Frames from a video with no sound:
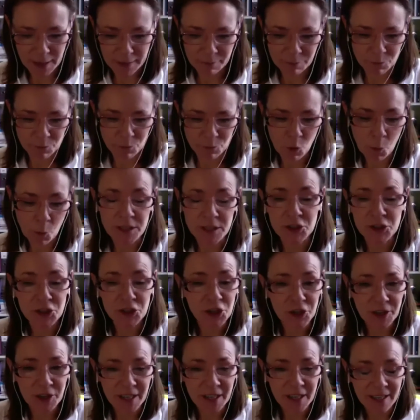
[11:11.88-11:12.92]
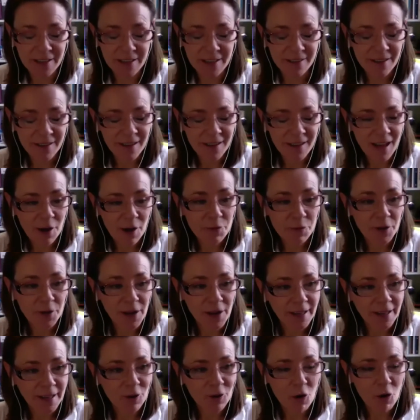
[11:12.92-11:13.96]
property journey, and I feel
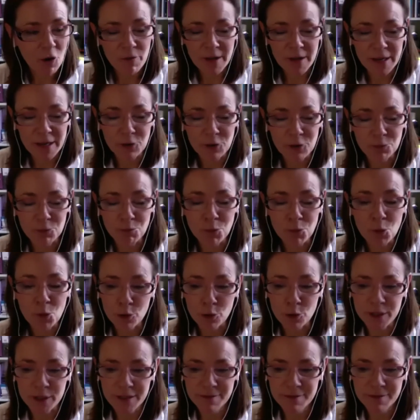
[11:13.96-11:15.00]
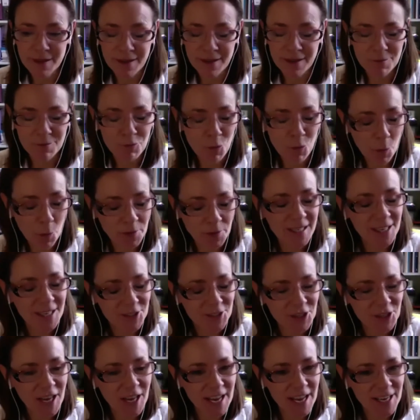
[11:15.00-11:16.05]
like I got really good broad property
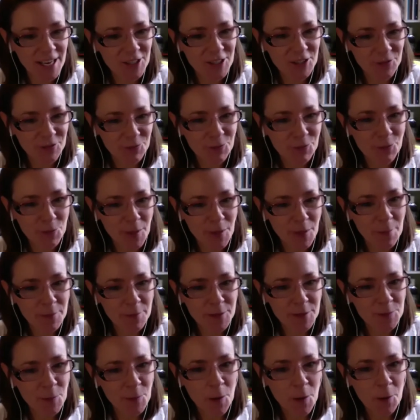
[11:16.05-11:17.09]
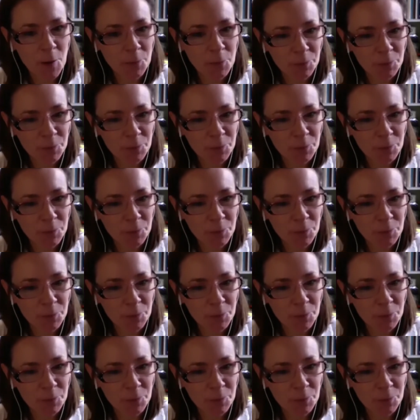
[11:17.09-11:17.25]
education from them as well.